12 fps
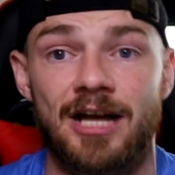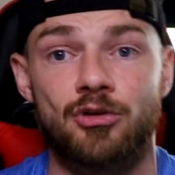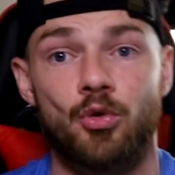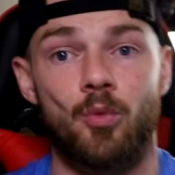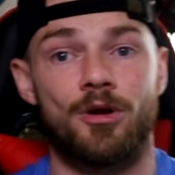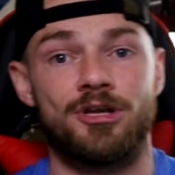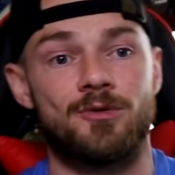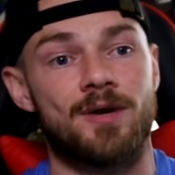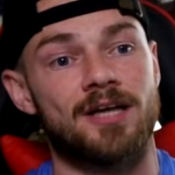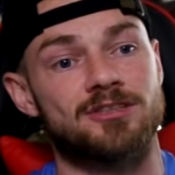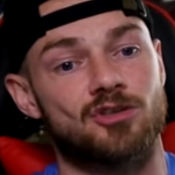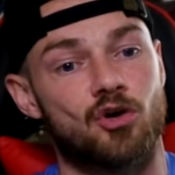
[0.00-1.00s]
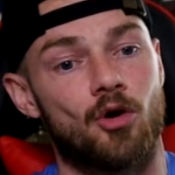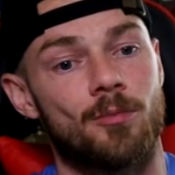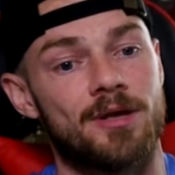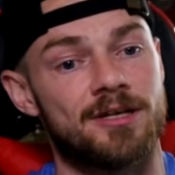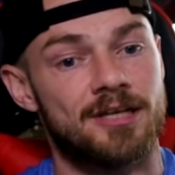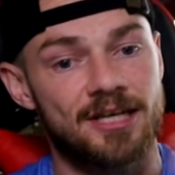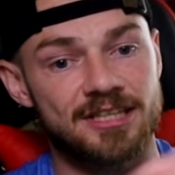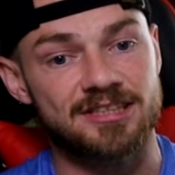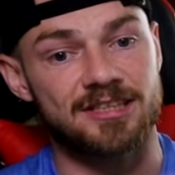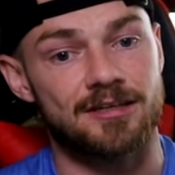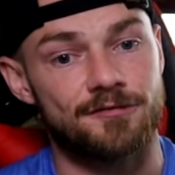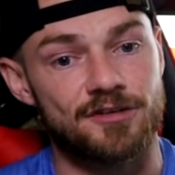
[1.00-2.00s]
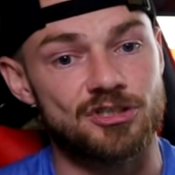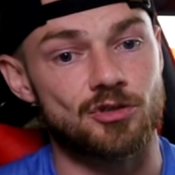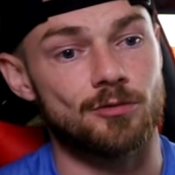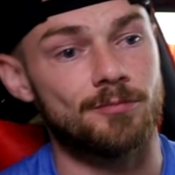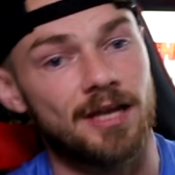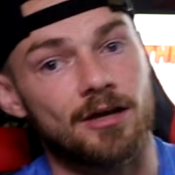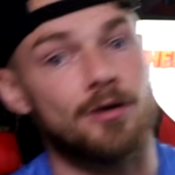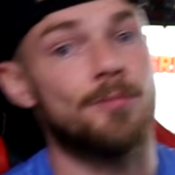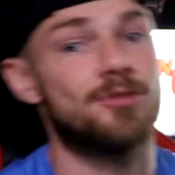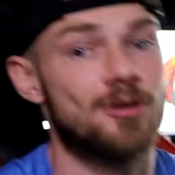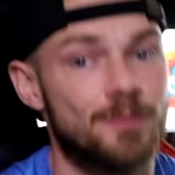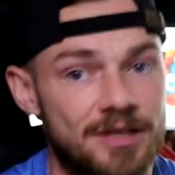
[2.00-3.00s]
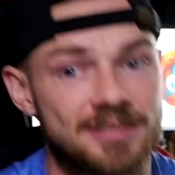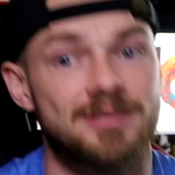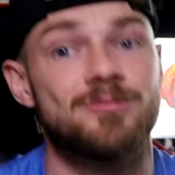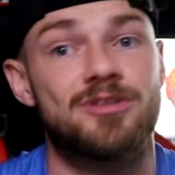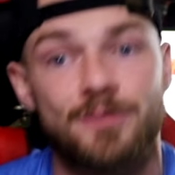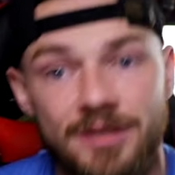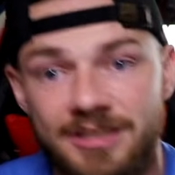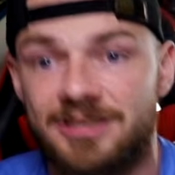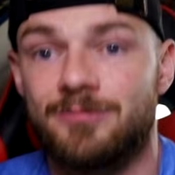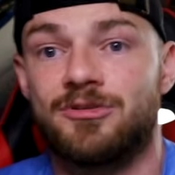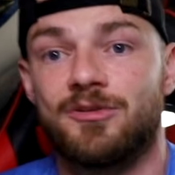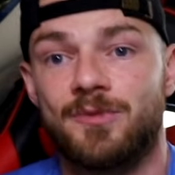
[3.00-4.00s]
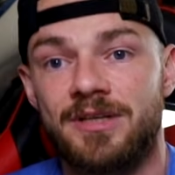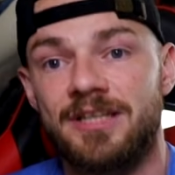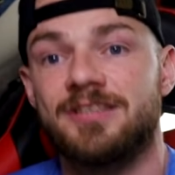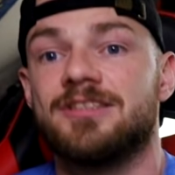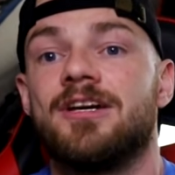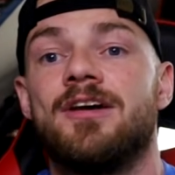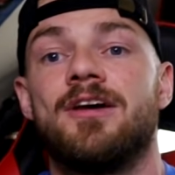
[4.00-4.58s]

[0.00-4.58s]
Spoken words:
I don't want you guys to come in, see a video and be like, oh, I'm doing this, I'm doing this, I'm doing this.